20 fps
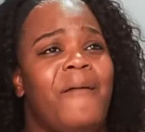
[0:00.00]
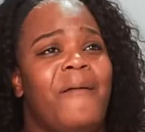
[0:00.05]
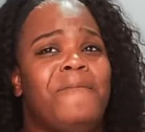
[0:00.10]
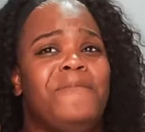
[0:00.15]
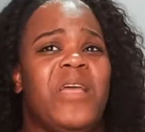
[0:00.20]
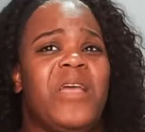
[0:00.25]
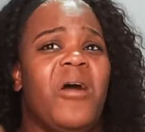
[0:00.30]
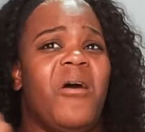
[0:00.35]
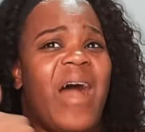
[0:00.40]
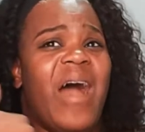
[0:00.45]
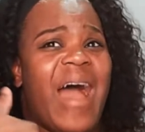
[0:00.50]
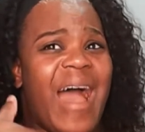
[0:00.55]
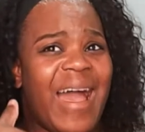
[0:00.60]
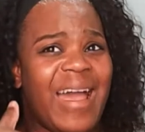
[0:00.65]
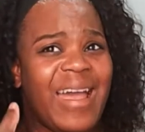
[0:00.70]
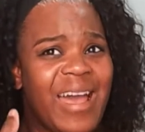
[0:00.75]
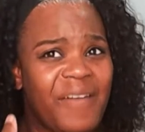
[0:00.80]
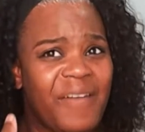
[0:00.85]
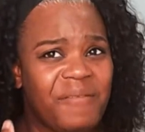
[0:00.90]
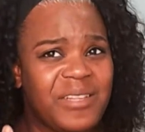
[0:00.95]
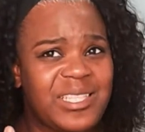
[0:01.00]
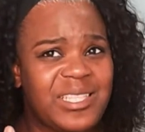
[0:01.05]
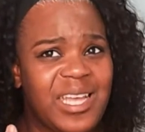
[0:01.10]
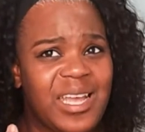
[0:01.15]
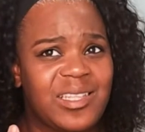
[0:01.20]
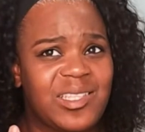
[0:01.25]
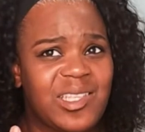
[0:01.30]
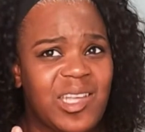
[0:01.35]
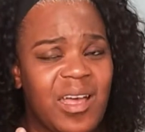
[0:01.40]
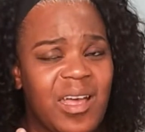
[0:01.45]
Now I have to
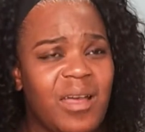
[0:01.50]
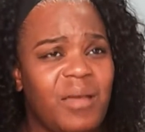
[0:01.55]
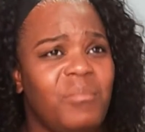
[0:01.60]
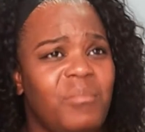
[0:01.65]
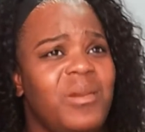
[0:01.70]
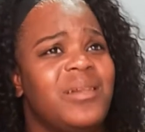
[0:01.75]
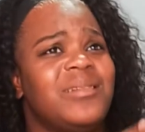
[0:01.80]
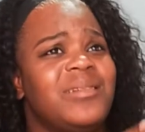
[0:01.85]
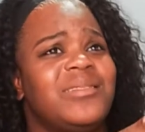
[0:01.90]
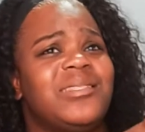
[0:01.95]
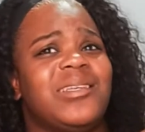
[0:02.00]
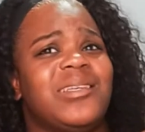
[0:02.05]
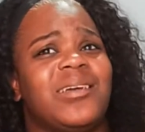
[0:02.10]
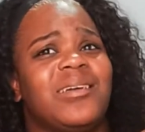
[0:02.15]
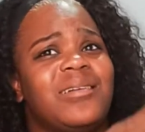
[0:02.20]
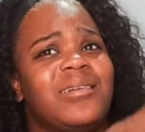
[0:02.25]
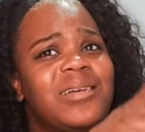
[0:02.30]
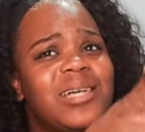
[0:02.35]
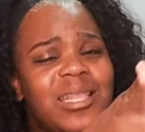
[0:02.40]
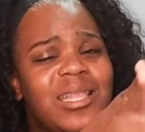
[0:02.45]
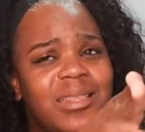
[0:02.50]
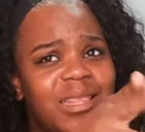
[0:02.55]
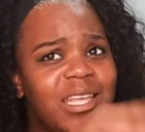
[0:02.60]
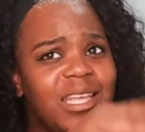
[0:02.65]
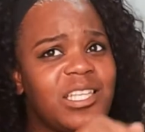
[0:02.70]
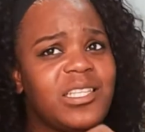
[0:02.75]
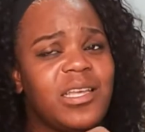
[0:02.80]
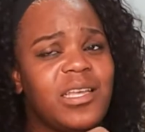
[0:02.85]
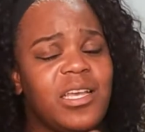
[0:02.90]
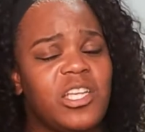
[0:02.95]
take time to cut
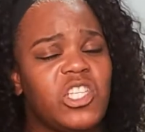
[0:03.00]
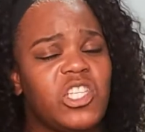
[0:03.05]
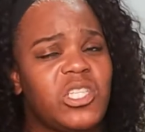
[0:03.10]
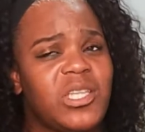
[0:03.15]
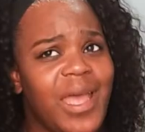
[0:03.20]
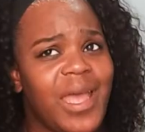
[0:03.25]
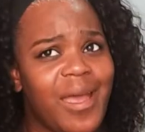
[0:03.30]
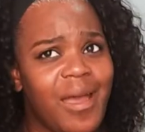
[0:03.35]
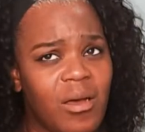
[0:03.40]
this ish down.